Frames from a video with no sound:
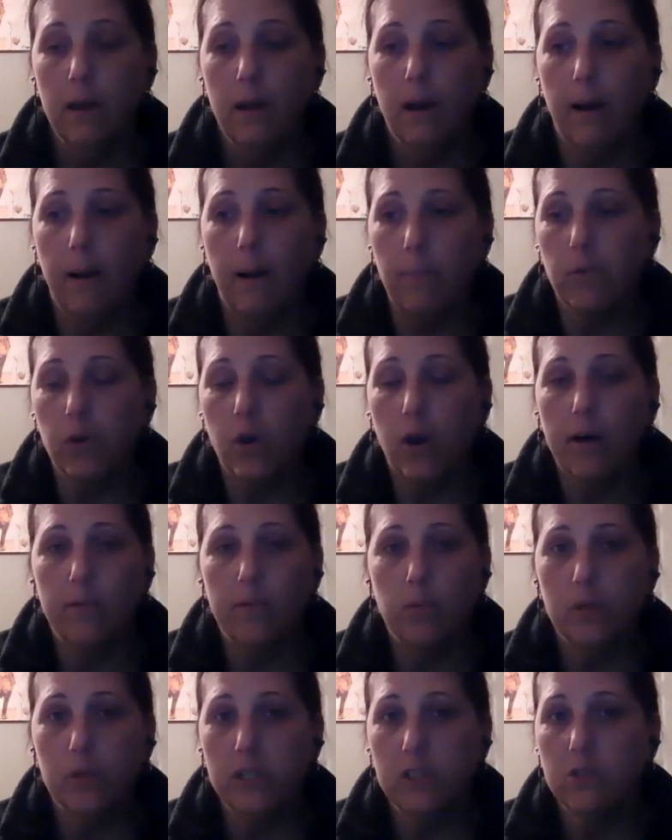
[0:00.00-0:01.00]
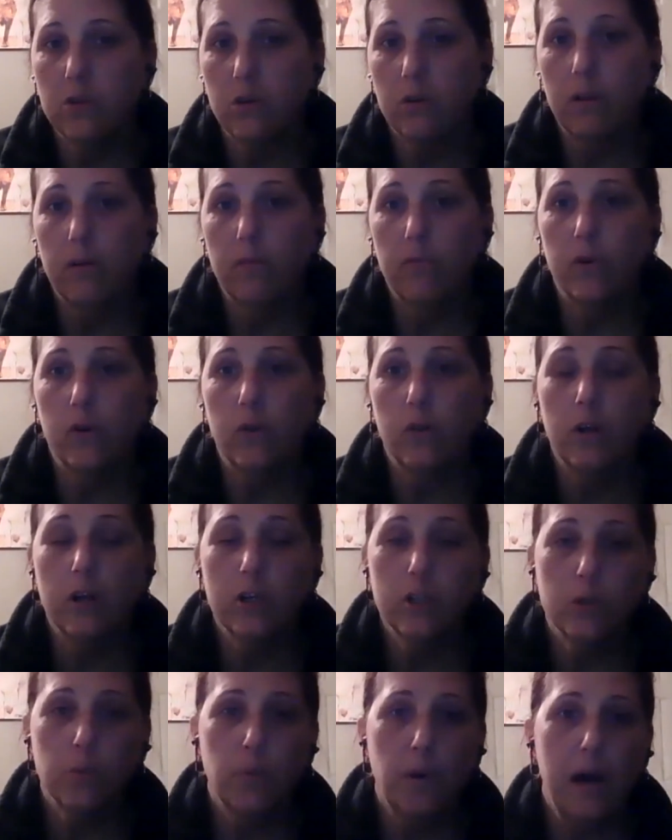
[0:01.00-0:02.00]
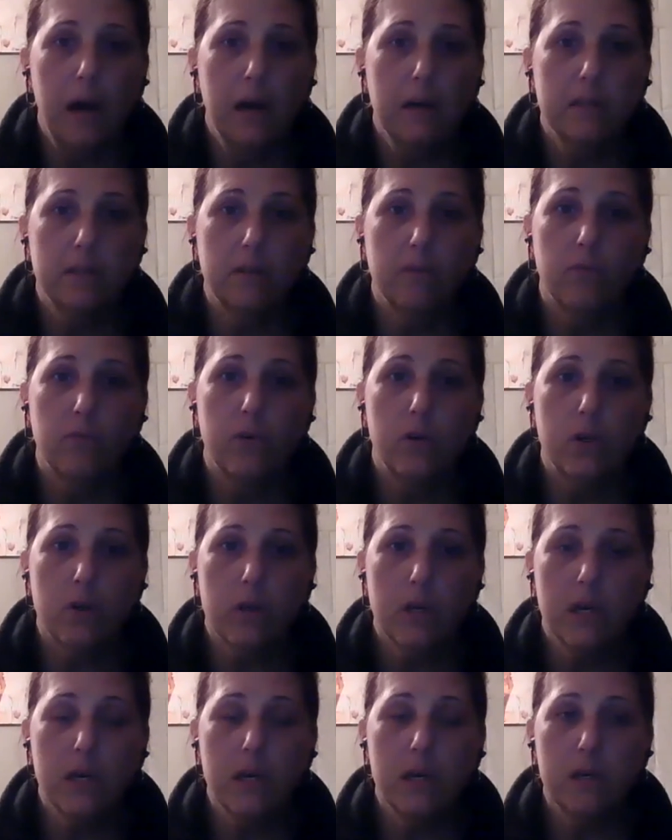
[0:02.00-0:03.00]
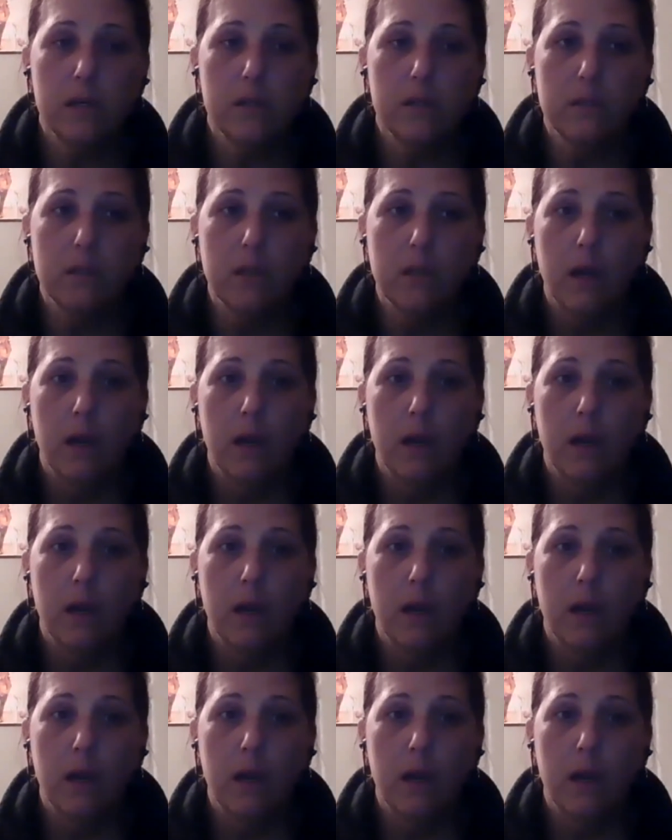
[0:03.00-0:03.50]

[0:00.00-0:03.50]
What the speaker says: You'll have a place certainly for your lunchbox and for your keys,